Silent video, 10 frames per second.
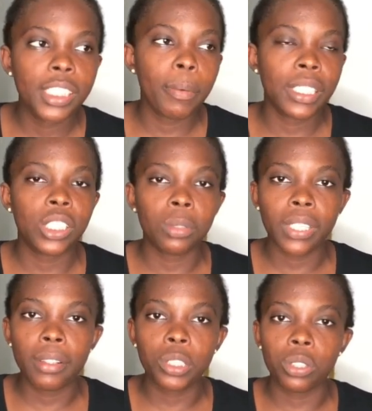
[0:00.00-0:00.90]
This person
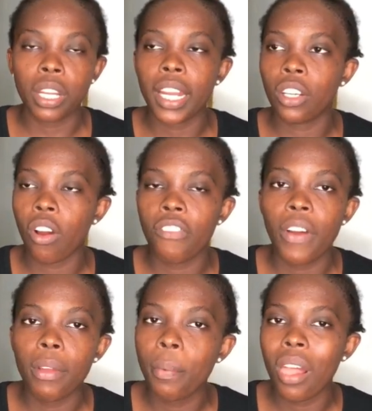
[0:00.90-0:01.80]
subscribed to the channel,
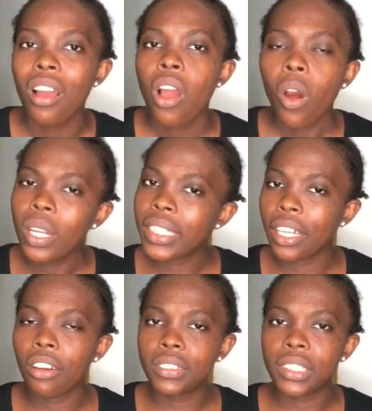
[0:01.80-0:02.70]
confirm all this
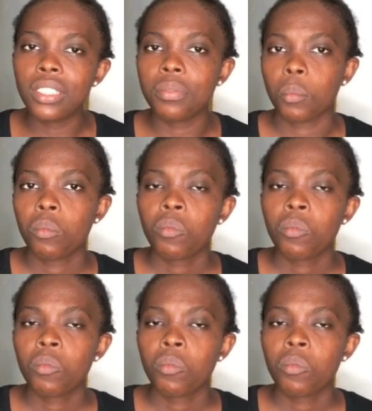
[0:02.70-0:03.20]
kind of thing.